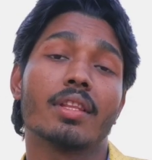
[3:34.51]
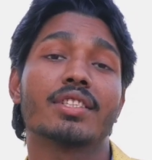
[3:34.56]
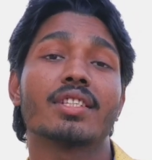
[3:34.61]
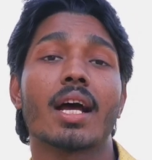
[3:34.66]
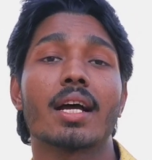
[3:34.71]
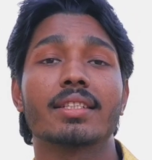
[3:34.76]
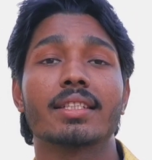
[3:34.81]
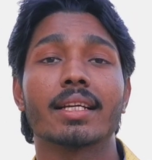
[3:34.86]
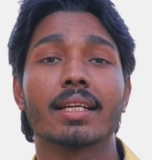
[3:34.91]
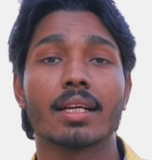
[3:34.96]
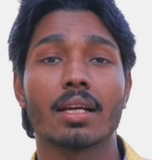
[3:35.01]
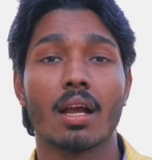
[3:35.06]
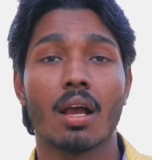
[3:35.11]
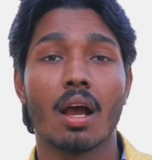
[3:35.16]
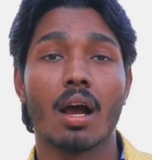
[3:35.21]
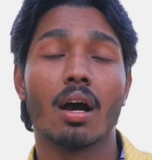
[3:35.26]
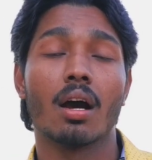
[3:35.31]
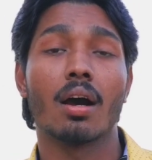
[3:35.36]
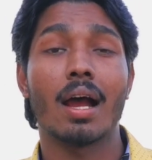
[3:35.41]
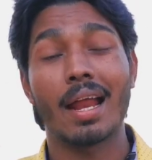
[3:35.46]
the charging
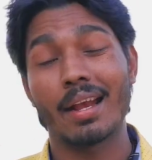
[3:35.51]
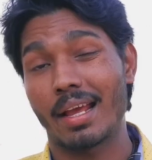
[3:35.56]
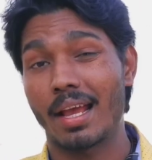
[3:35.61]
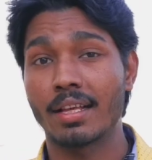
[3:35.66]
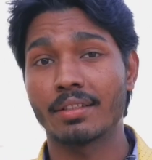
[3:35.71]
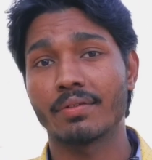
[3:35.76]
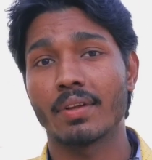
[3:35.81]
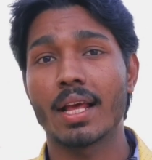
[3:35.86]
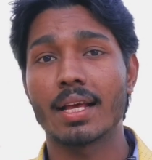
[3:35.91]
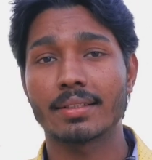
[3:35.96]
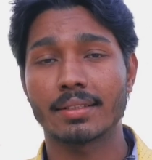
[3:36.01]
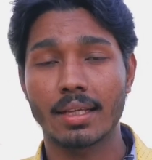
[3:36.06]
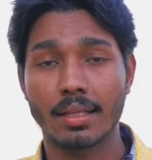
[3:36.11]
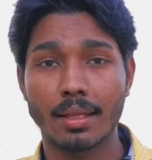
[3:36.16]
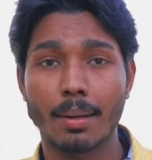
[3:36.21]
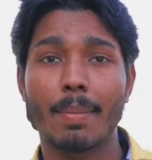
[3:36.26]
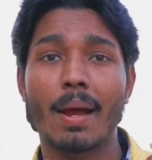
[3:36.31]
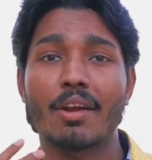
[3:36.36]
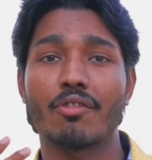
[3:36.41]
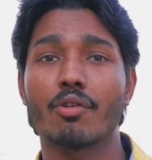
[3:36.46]
and as well as
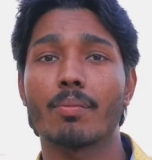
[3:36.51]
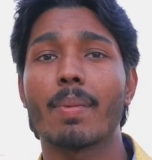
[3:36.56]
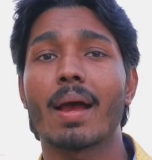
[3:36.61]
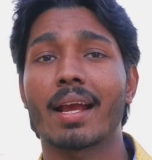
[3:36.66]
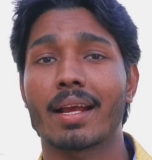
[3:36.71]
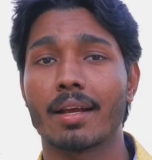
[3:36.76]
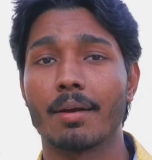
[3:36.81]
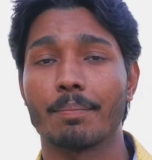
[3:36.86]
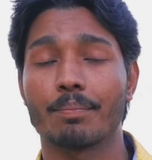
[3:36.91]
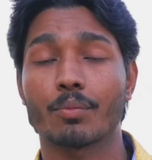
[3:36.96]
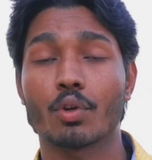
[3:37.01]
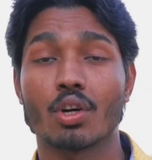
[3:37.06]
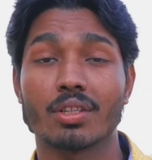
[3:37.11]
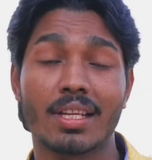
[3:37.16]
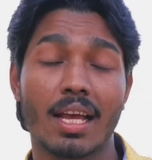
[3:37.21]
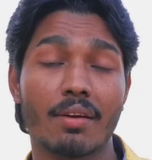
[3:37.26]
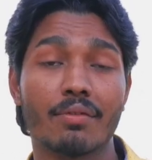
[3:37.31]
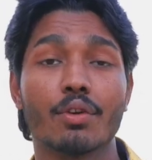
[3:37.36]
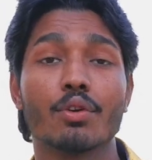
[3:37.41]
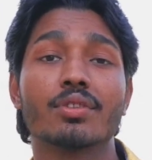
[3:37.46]
the battery backup,
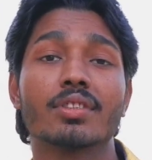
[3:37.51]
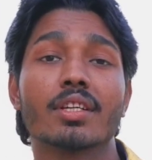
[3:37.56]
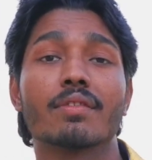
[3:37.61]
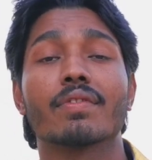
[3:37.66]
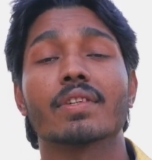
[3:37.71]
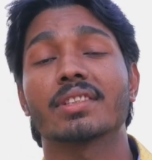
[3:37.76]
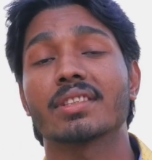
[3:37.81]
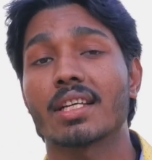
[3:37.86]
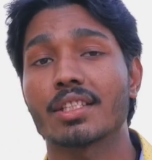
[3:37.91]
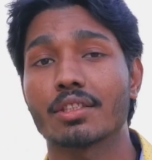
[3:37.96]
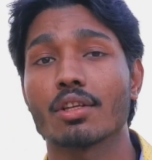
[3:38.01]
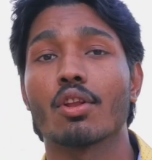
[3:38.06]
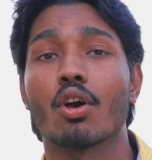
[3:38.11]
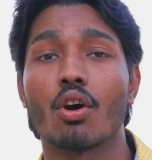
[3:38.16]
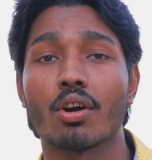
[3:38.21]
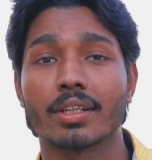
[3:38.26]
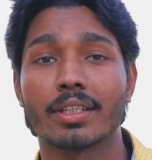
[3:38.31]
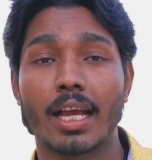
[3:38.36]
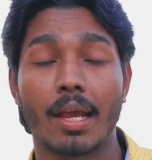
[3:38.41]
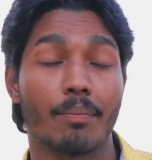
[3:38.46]
because I have used it for such a
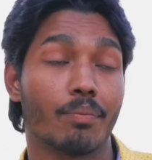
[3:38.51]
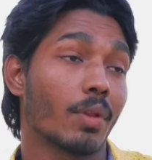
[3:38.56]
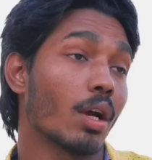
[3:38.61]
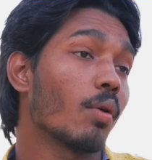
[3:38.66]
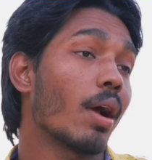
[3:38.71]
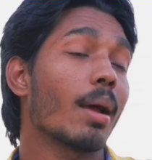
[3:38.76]
long time.